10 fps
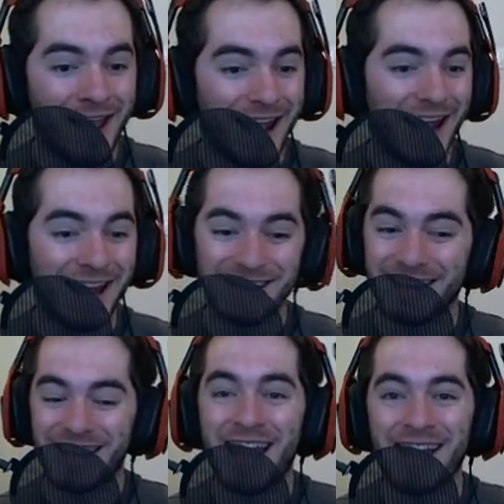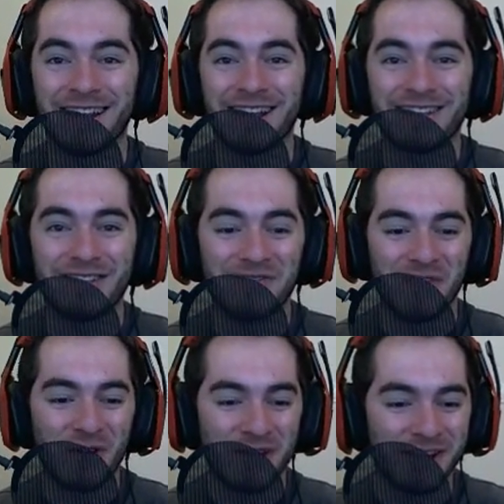And yet again, it's a
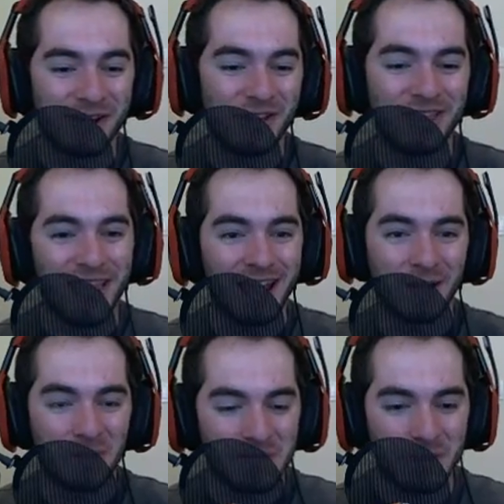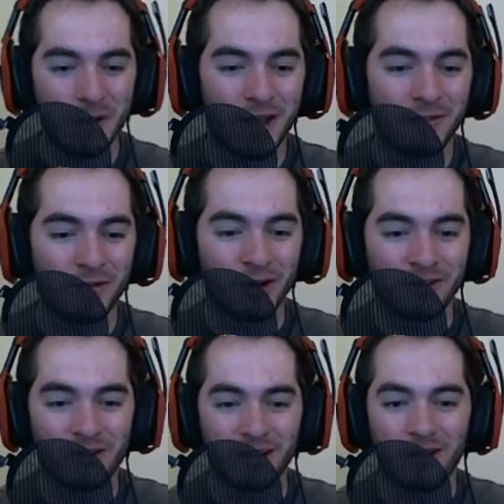very good thing we have our
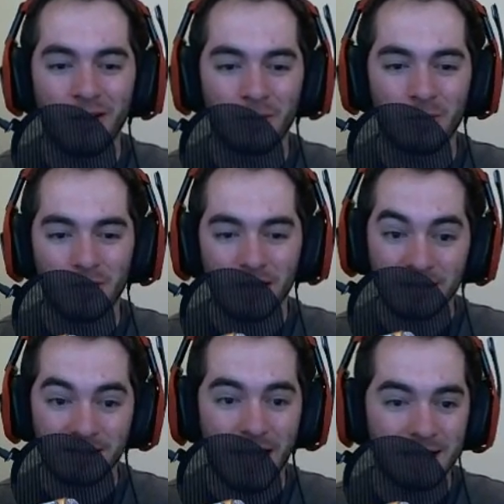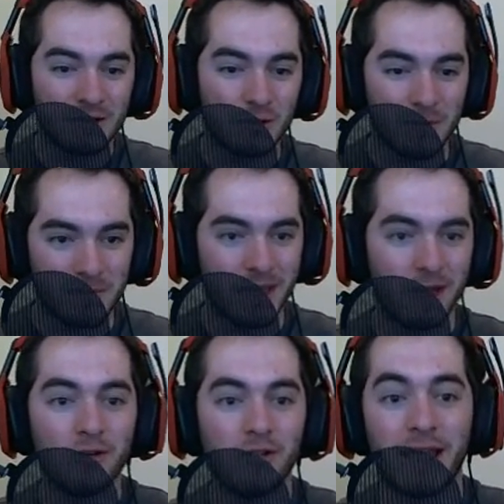Angelic Armor, because as it would
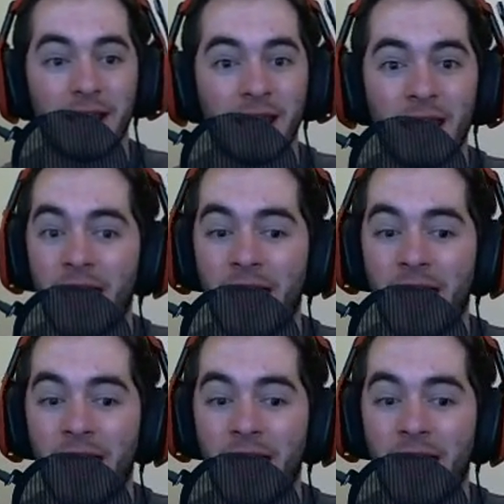appear, like,